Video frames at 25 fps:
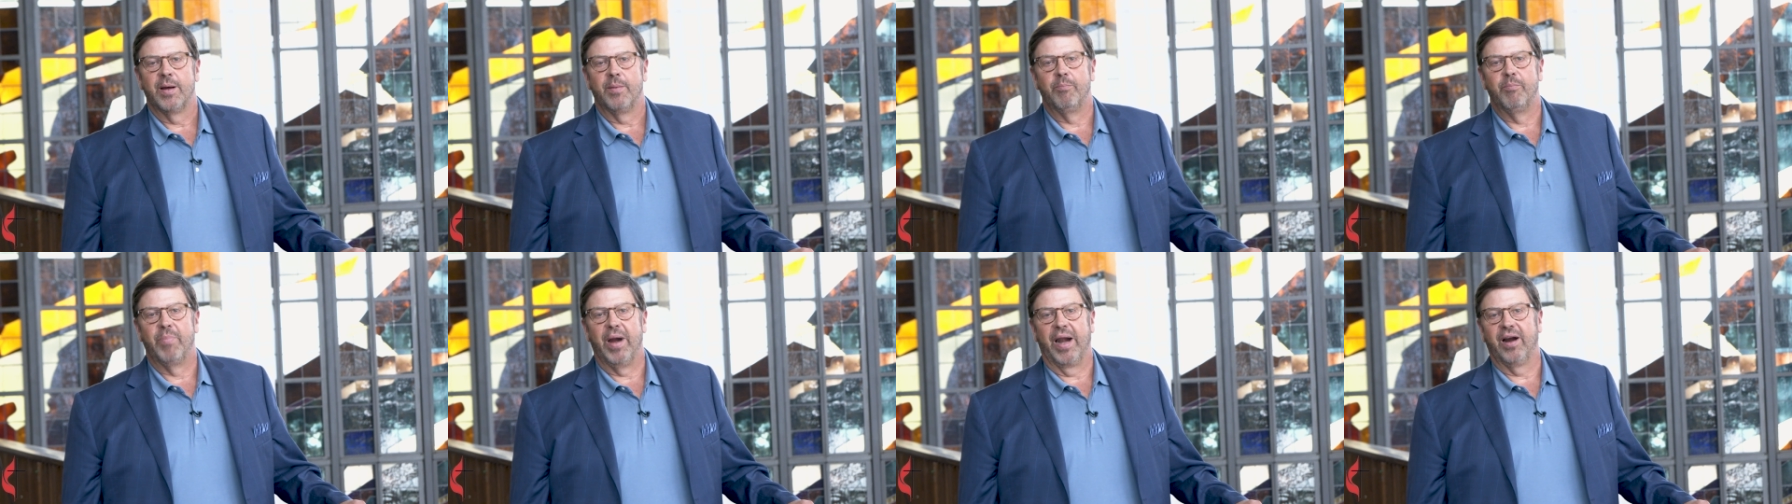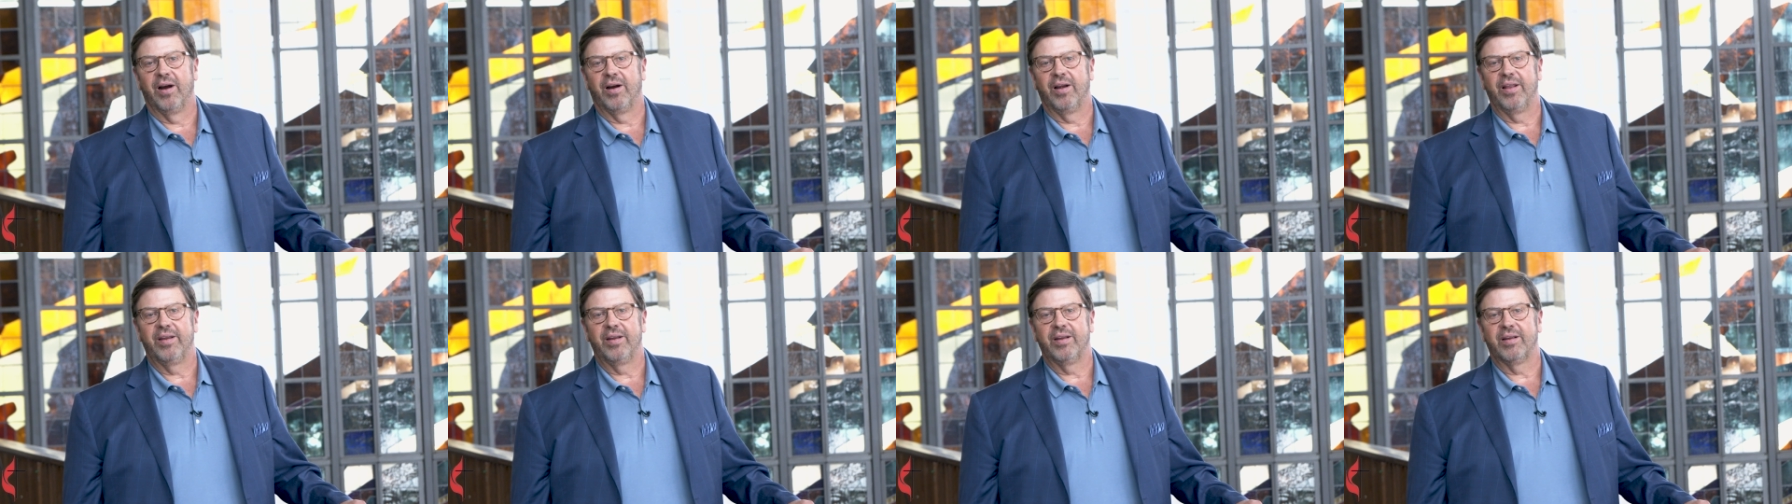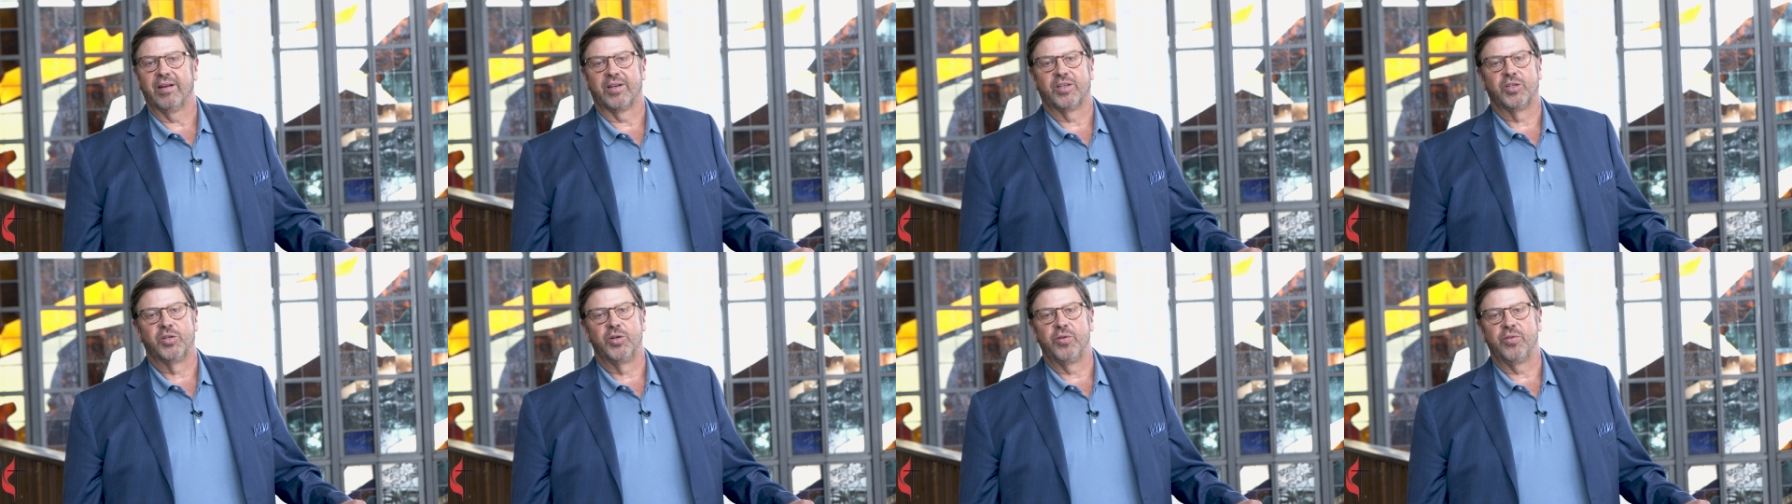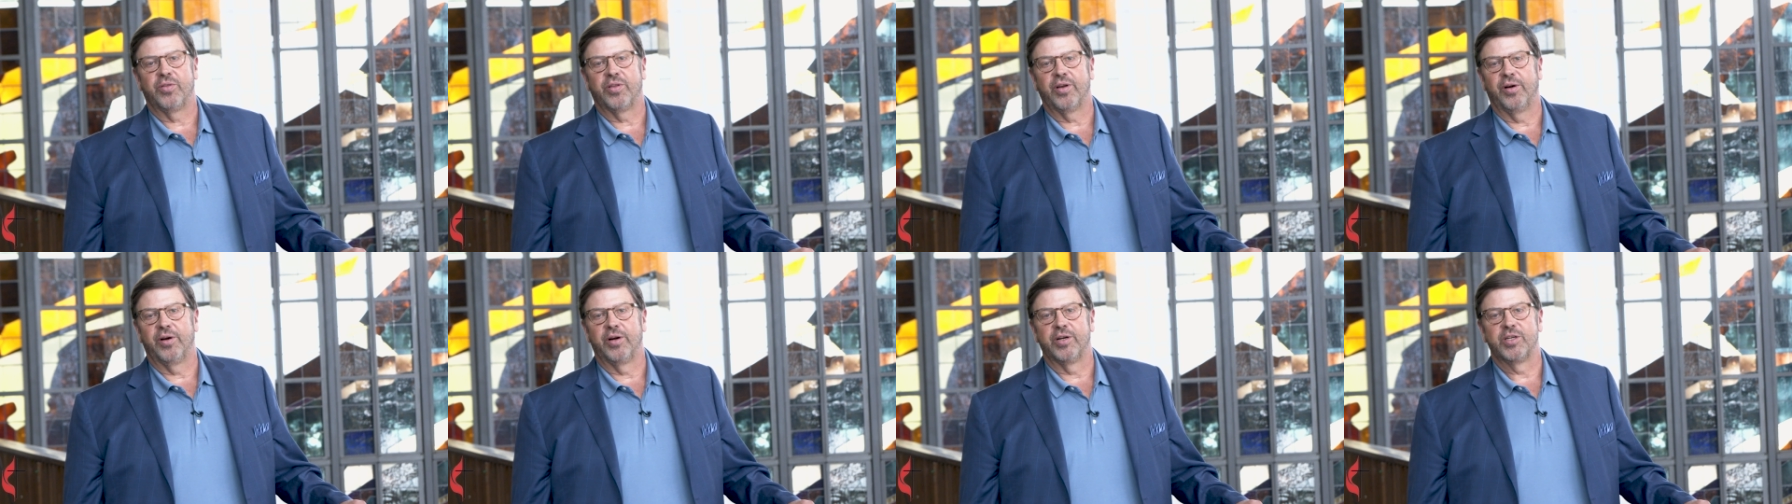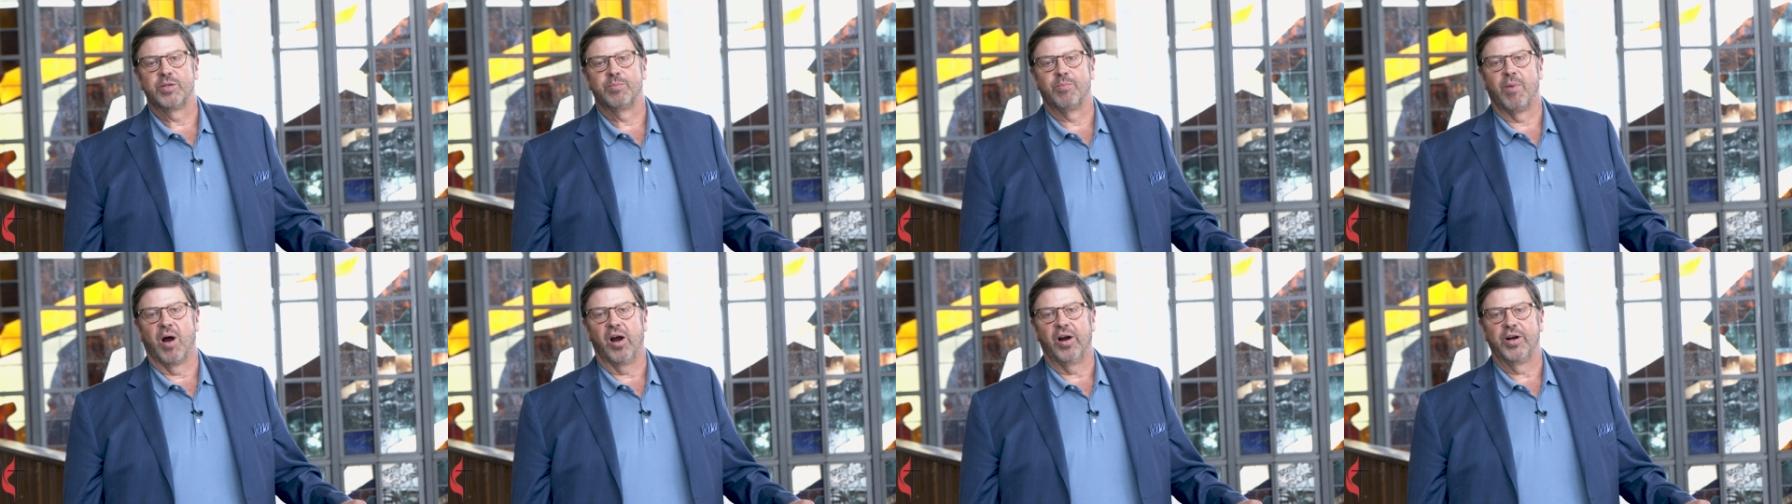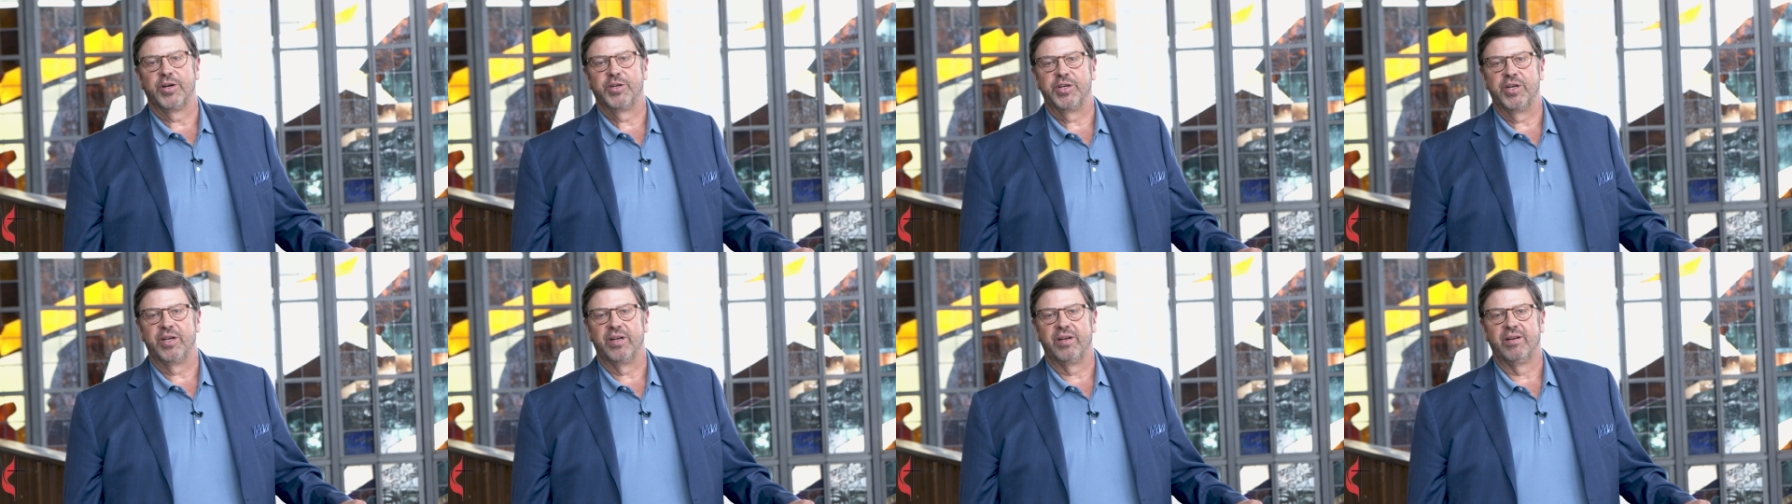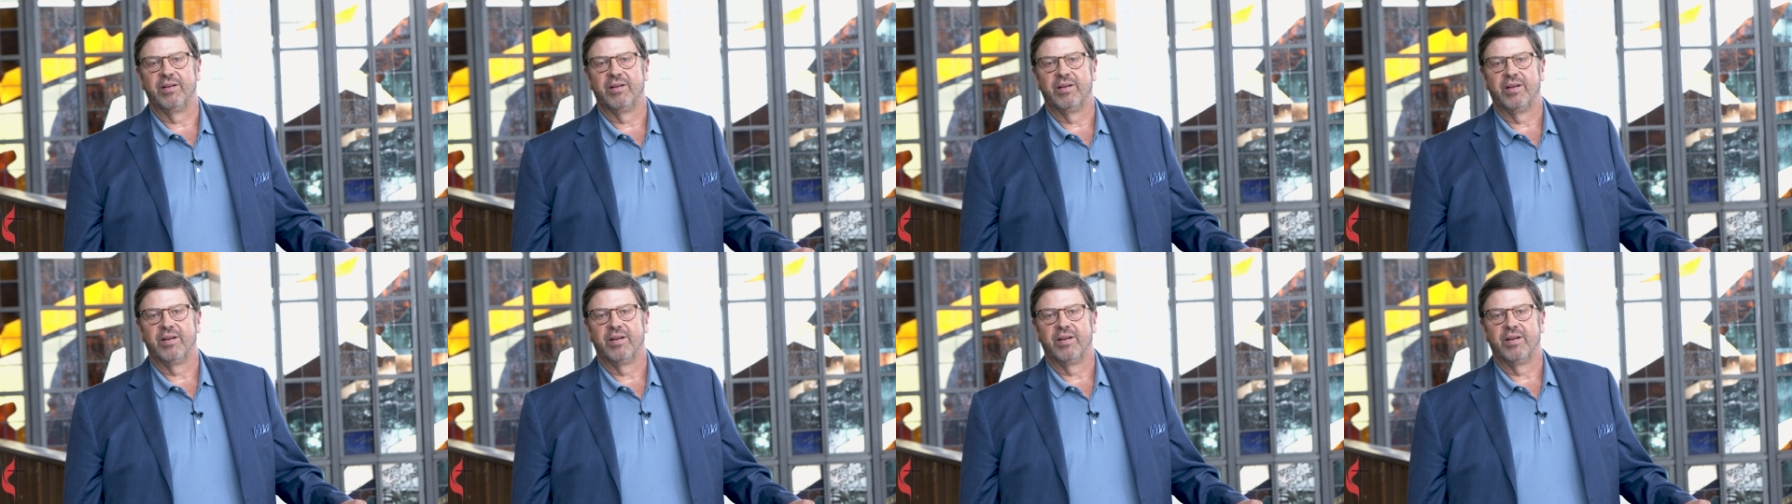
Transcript: barely a 2/3 margin